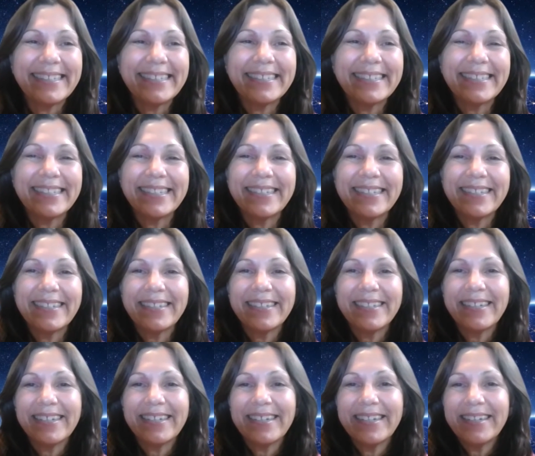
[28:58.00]

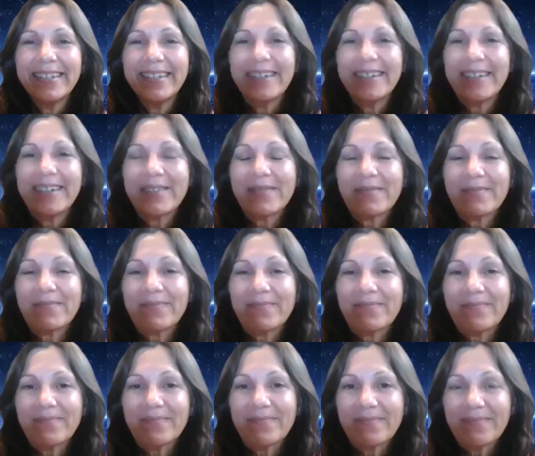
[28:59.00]

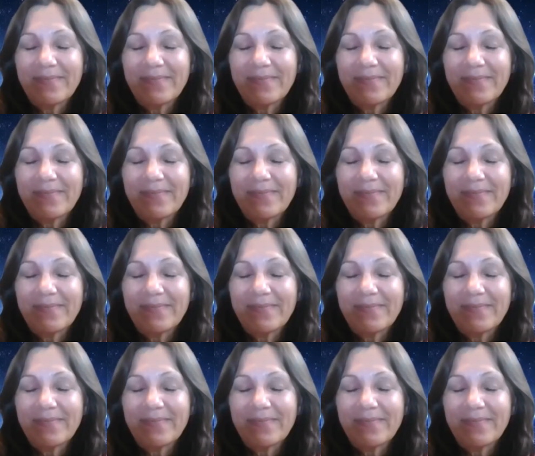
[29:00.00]
Nothing is said.